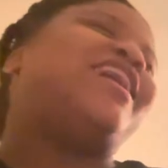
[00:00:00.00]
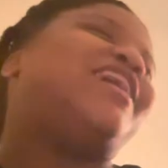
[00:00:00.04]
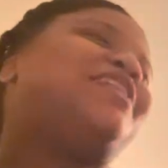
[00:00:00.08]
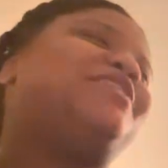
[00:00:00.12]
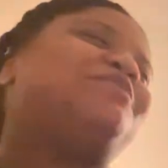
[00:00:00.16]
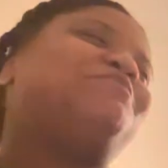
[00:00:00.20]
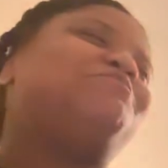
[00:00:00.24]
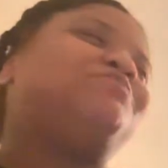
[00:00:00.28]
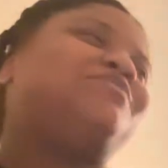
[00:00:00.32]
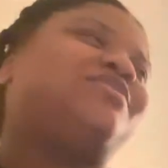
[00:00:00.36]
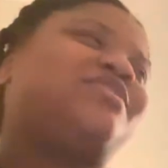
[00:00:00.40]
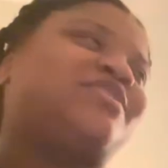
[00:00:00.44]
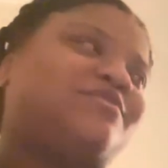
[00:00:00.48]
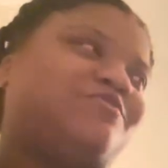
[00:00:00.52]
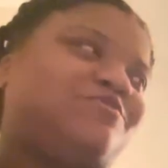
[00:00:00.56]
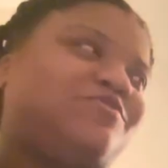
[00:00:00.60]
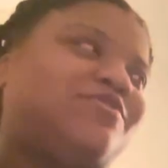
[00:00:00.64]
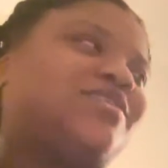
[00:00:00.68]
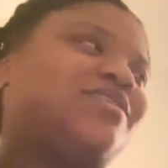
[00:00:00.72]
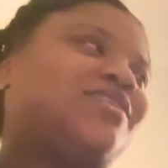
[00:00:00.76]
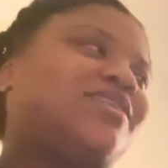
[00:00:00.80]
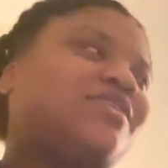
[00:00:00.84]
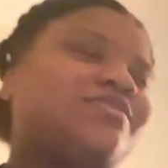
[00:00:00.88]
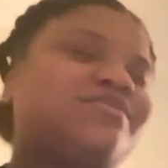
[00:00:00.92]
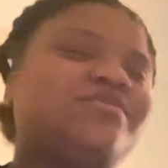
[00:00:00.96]
I'm
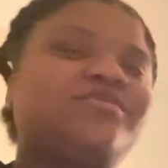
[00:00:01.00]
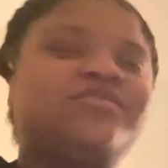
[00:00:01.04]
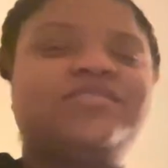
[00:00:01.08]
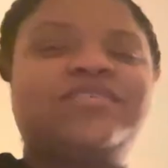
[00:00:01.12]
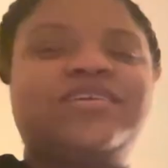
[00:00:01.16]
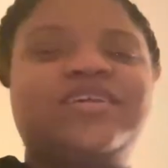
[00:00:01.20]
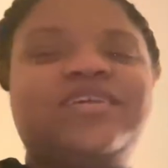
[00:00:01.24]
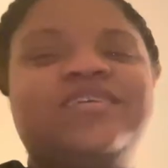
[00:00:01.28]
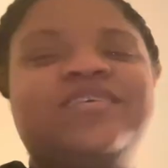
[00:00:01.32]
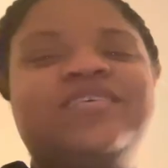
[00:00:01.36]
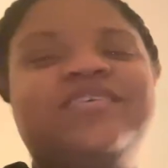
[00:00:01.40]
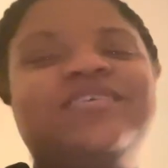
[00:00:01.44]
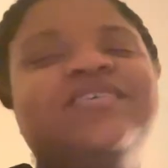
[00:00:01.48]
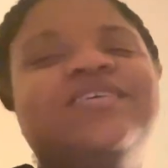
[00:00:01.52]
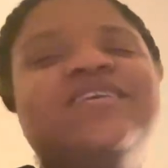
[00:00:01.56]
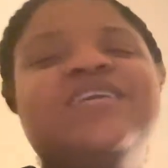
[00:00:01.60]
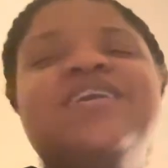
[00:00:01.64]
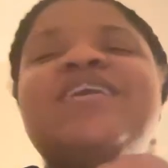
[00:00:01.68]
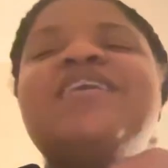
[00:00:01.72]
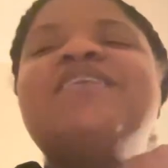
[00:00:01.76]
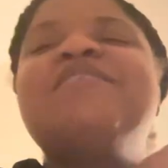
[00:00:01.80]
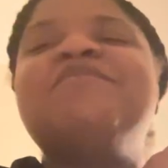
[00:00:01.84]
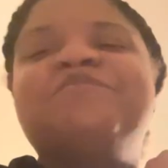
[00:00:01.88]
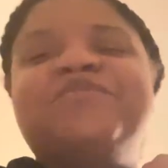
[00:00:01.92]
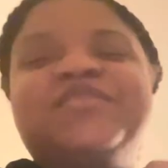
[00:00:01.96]
definitely not gonna do that.
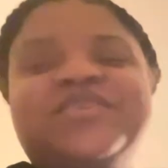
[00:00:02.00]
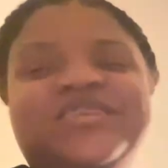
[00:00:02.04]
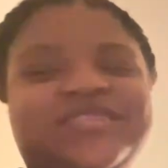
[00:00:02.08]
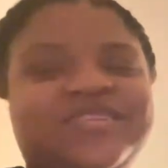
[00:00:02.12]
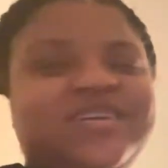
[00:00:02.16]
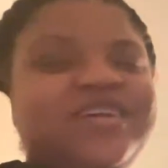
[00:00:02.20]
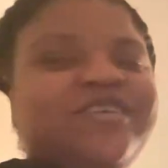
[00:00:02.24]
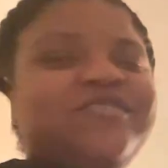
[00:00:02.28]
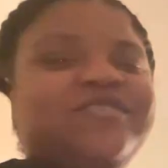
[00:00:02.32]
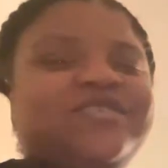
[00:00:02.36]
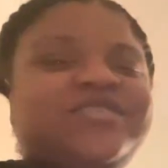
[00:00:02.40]
But no,